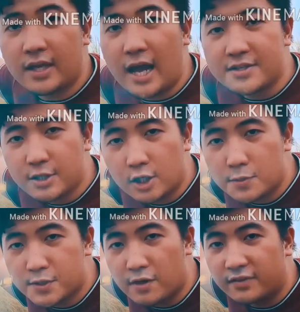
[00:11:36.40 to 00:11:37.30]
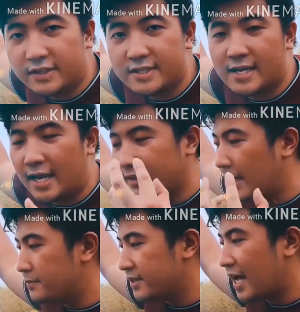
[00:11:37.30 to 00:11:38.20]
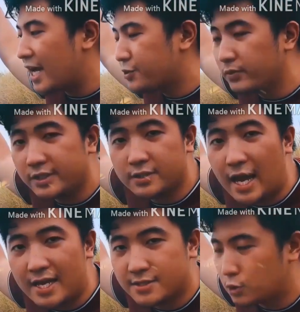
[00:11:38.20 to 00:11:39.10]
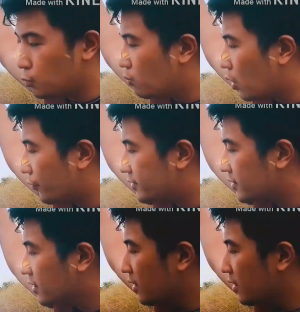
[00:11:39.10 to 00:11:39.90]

As you can observe with this headlamp, it actually has two modes.